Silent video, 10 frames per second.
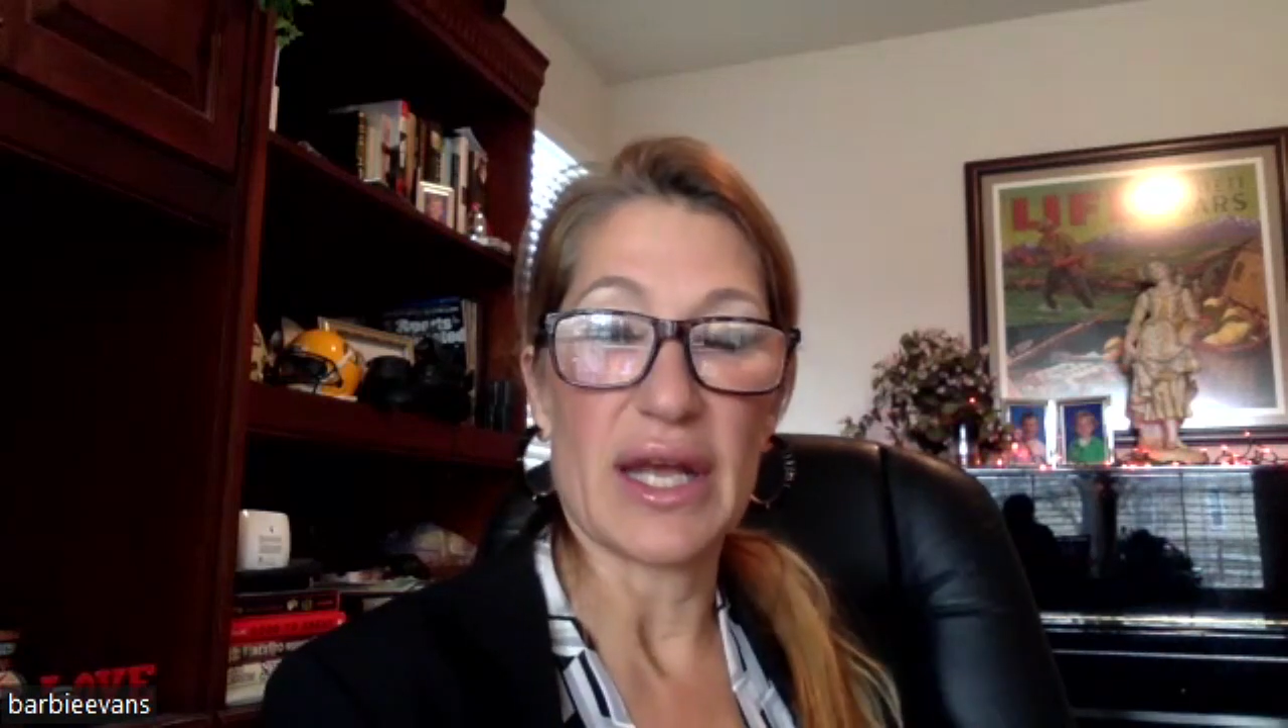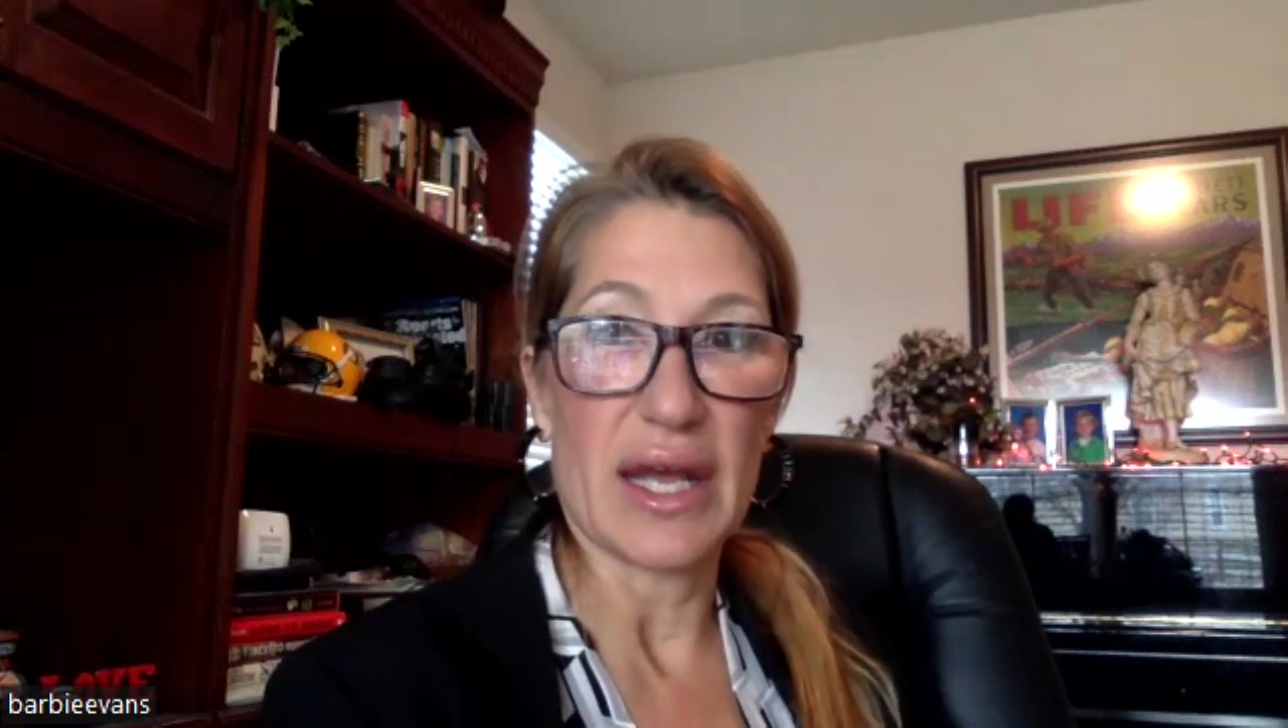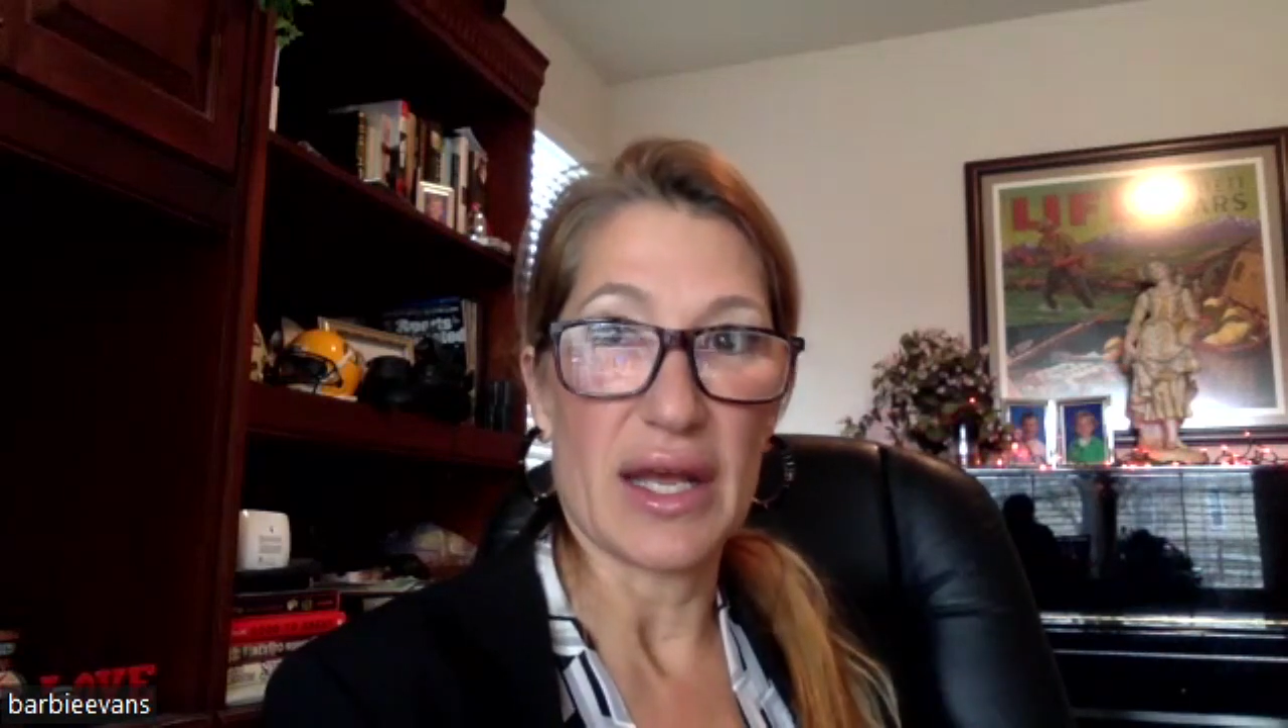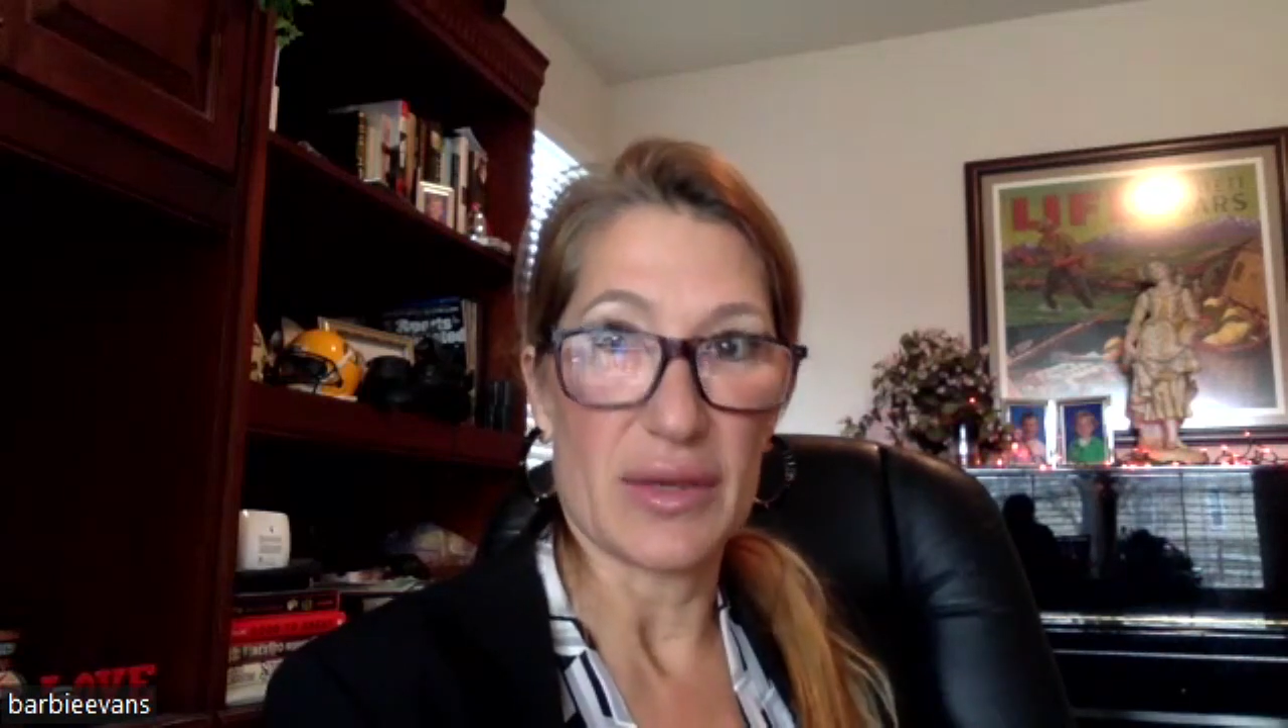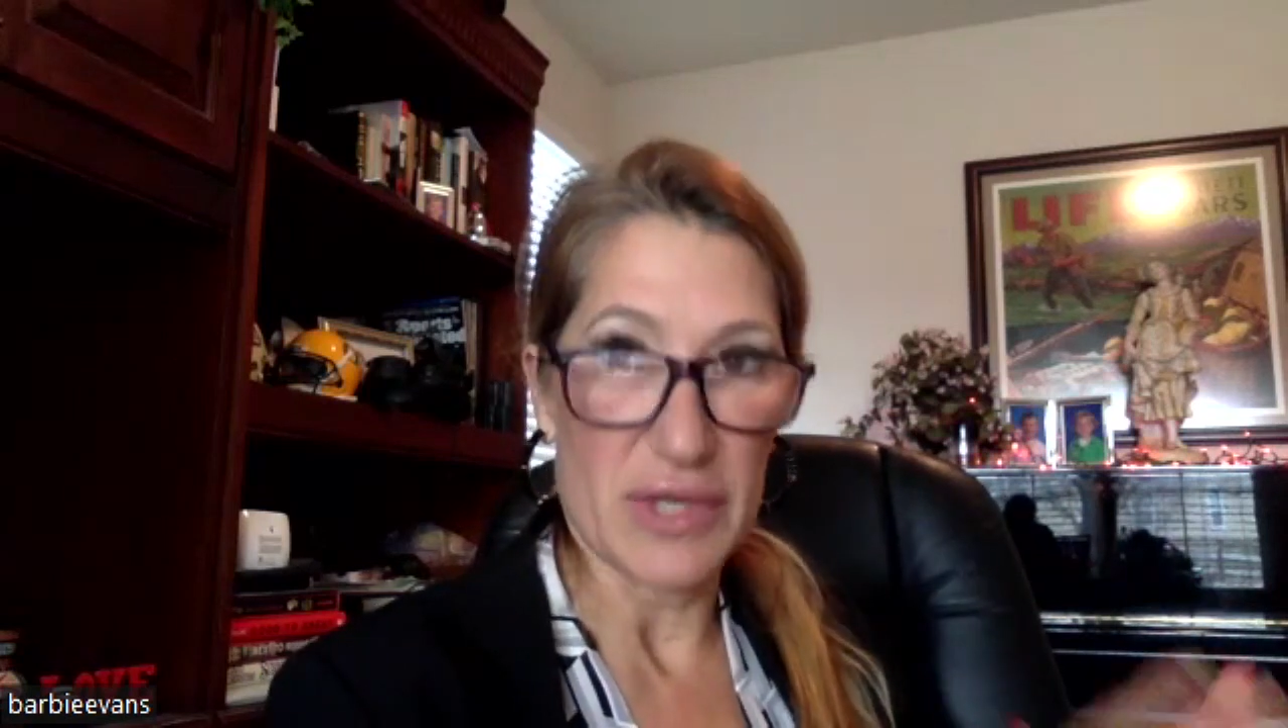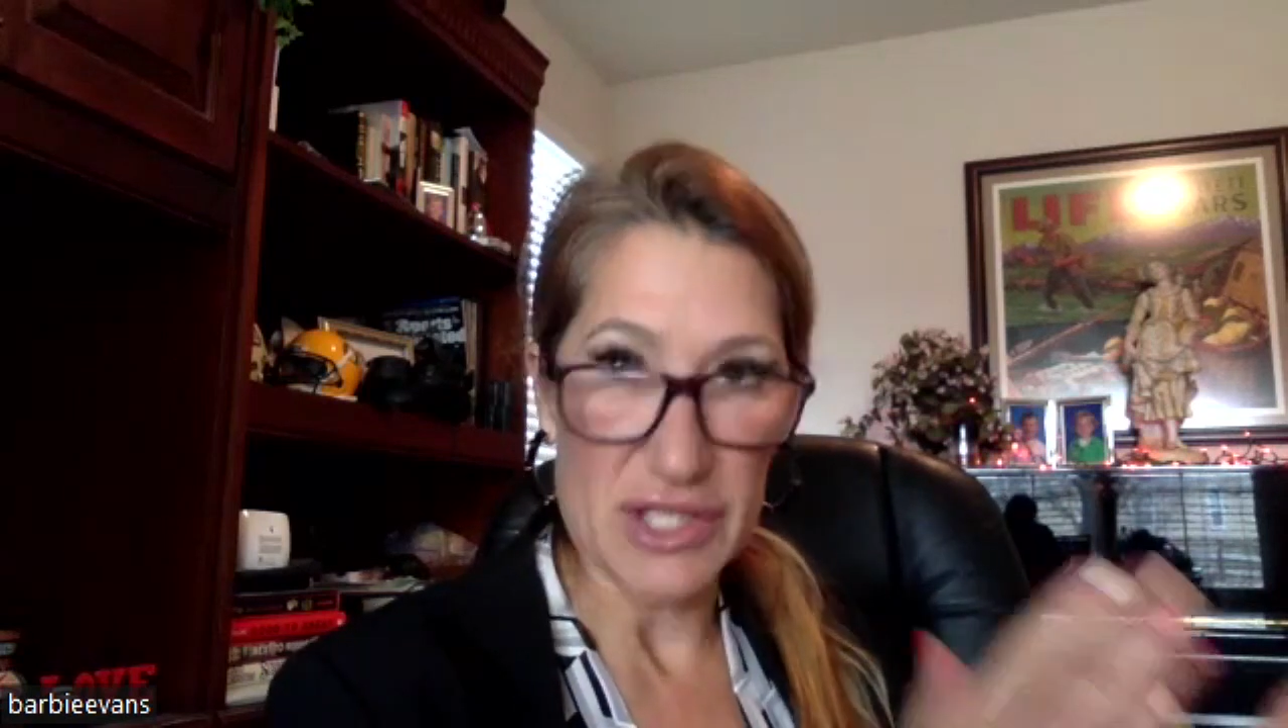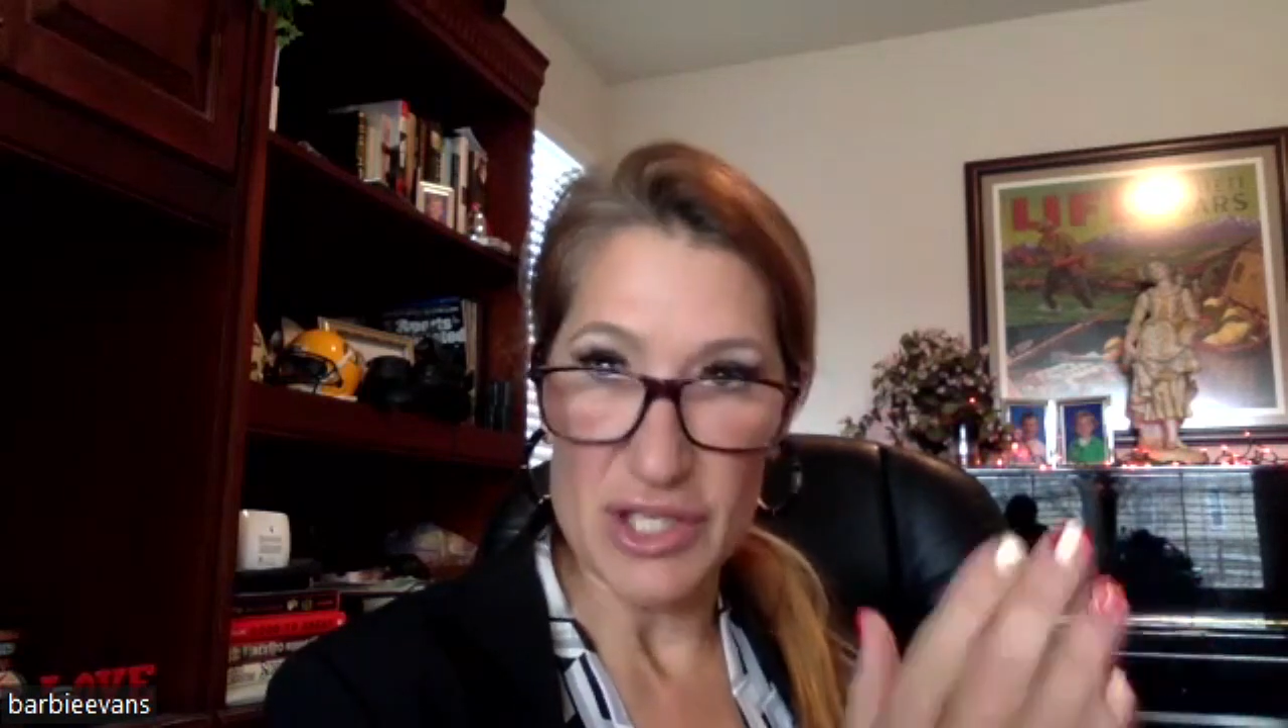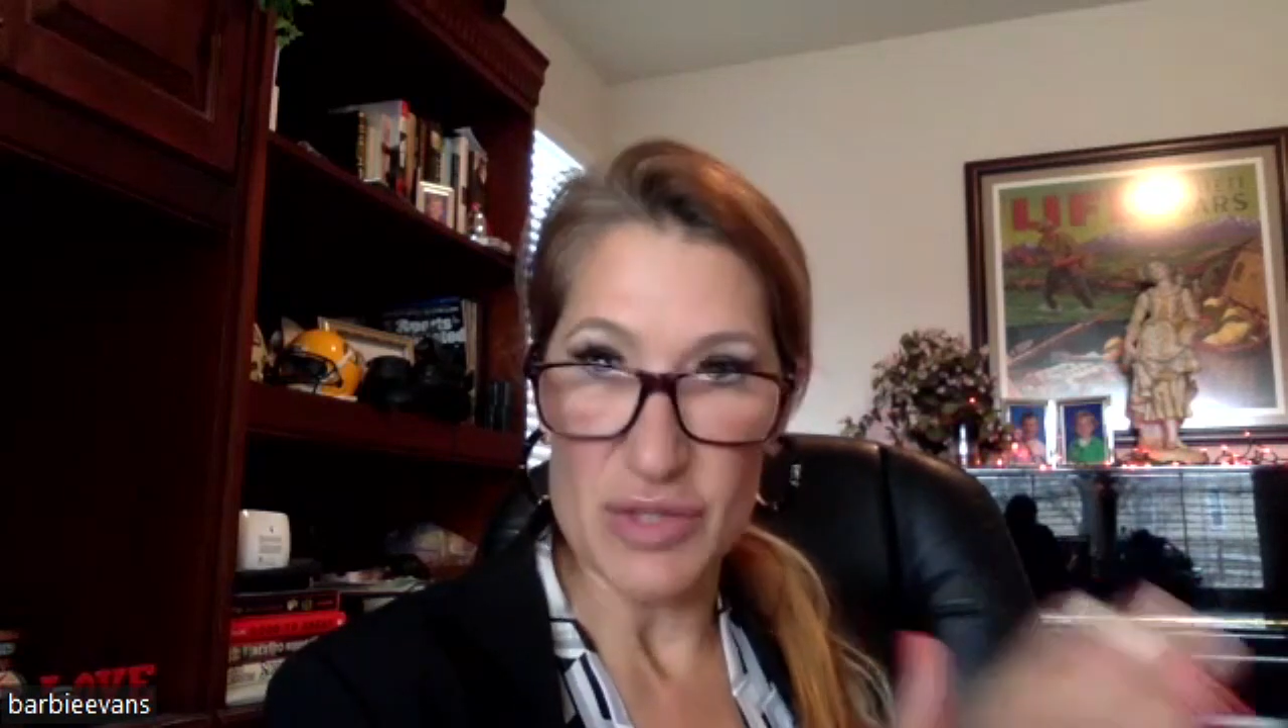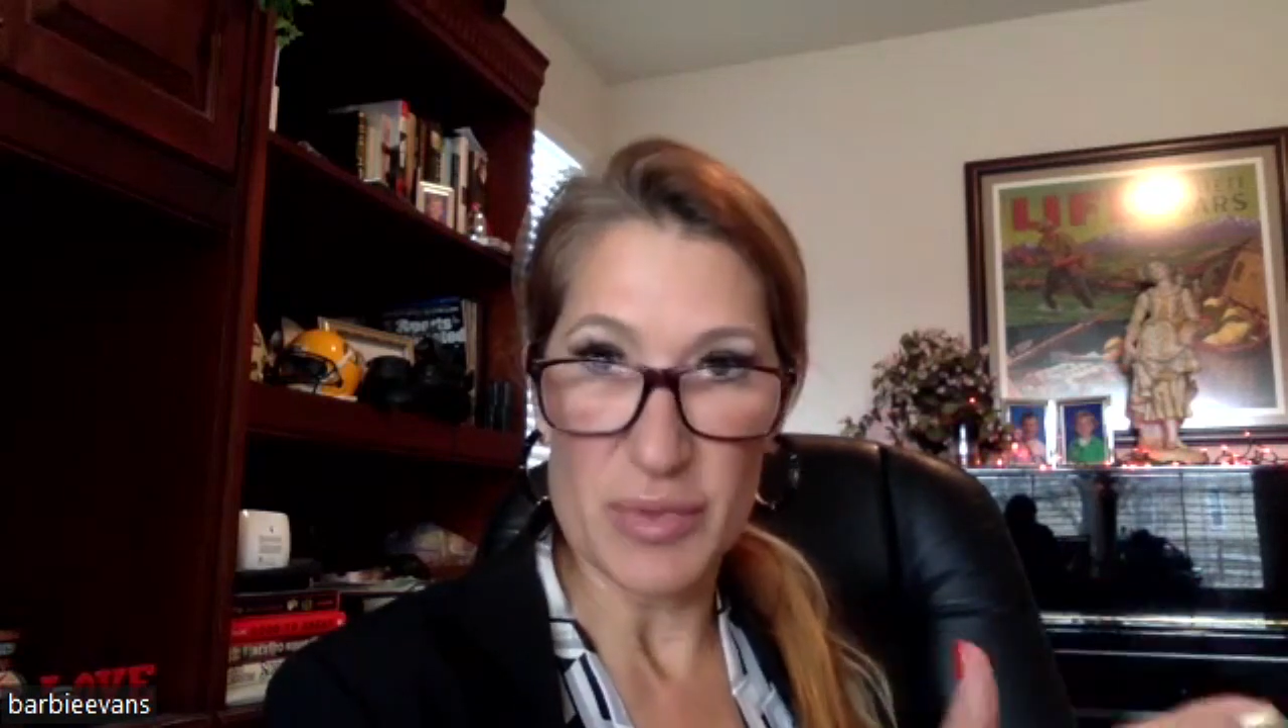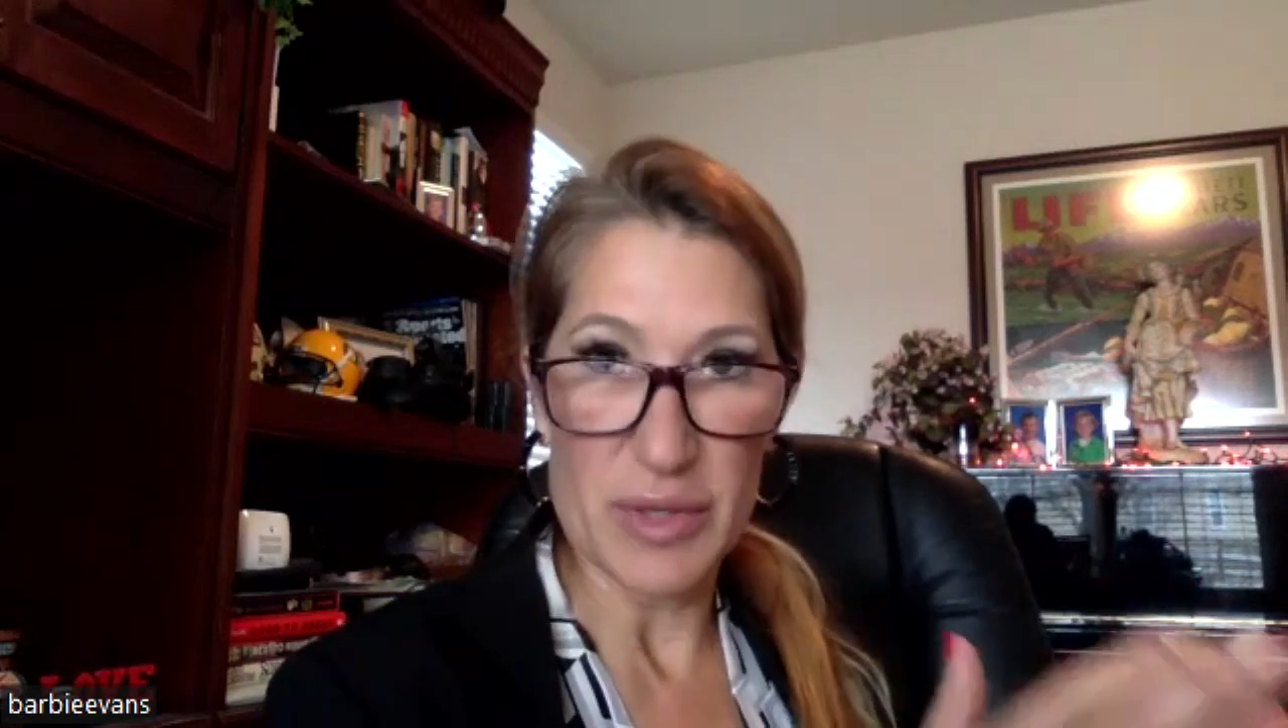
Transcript: and we teach